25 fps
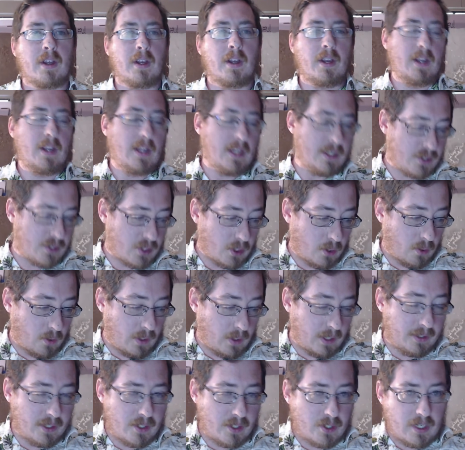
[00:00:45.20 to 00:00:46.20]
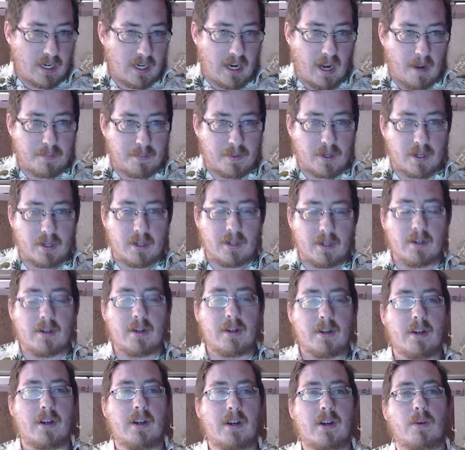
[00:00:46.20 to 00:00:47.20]
And so in this chapter,
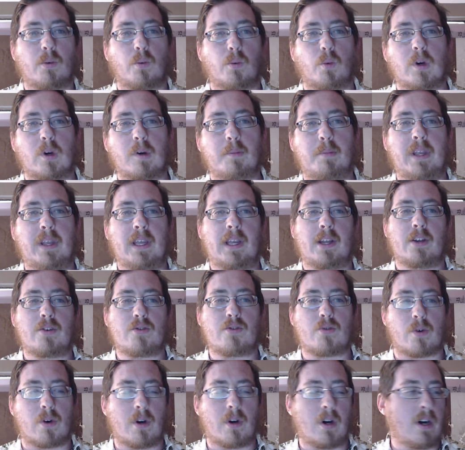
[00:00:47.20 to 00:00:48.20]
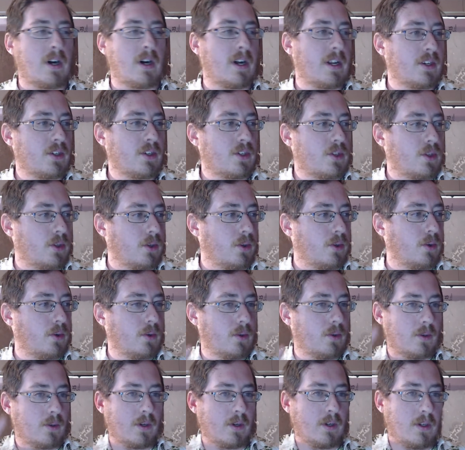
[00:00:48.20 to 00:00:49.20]
we're being drawn
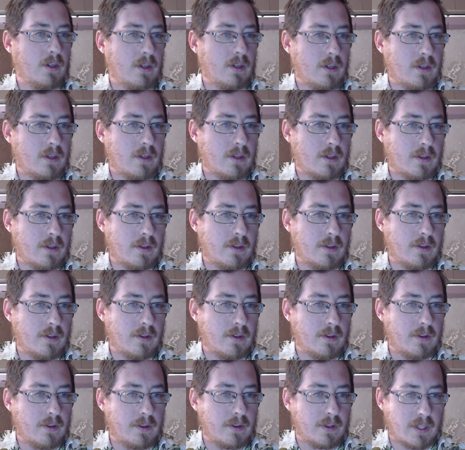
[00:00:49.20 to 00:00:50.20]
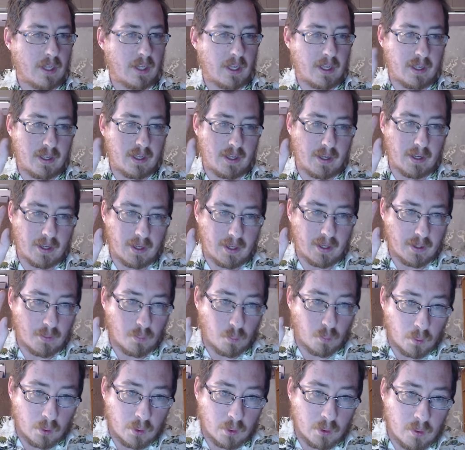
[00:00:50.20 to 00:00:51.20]
to the
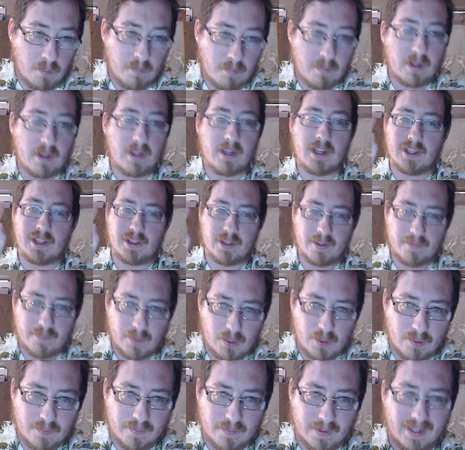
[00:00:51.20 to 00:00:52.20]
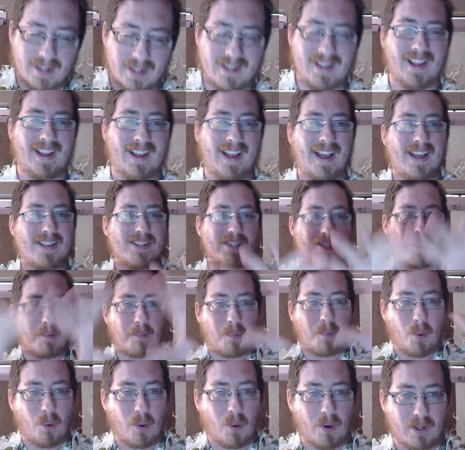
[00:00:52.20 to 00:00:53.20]
womb and the vulva as the
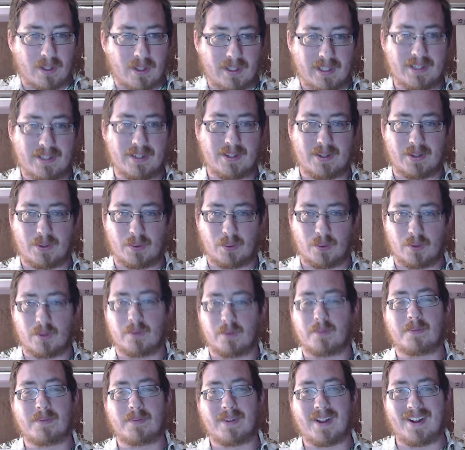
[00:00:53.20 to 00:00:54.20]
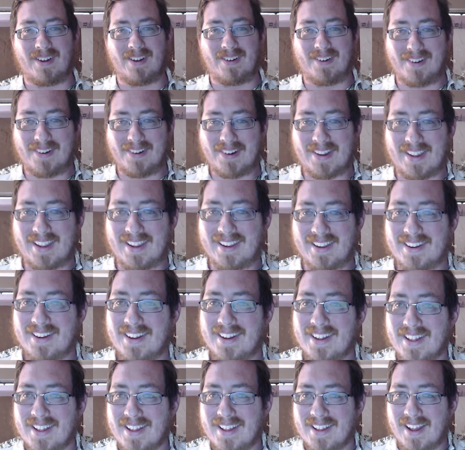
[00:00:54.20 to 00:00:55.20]
portal into the womb. Okay?
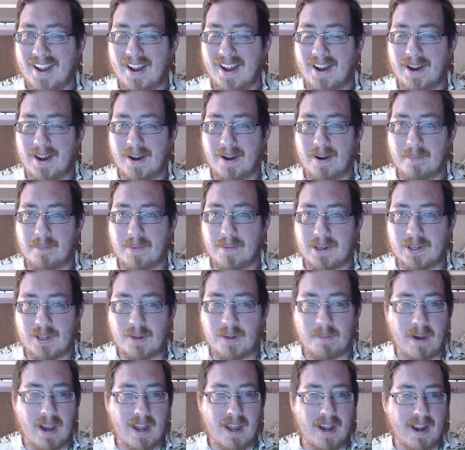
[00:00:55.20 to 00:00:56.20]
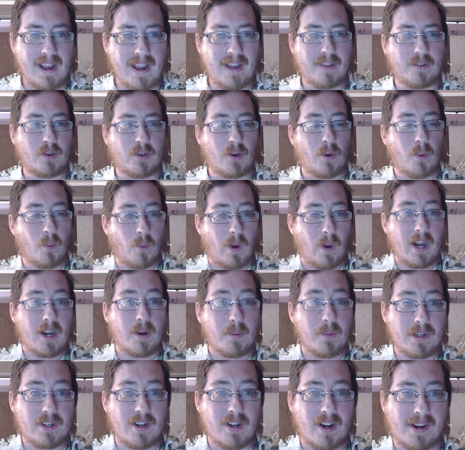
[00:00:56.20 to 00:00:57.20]
And you might ask, why are
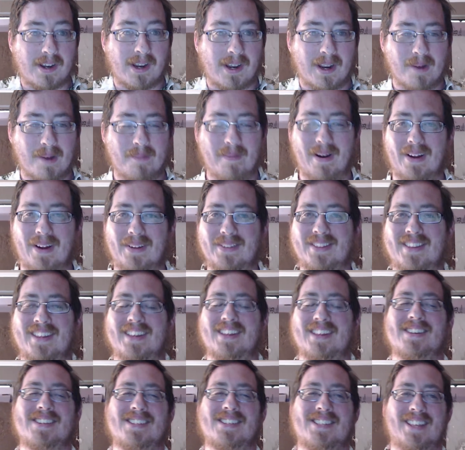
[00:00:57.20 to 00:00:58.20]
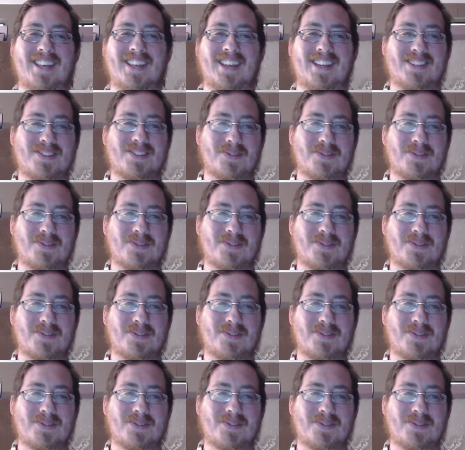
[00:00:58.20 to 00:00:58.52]
we talking about these things?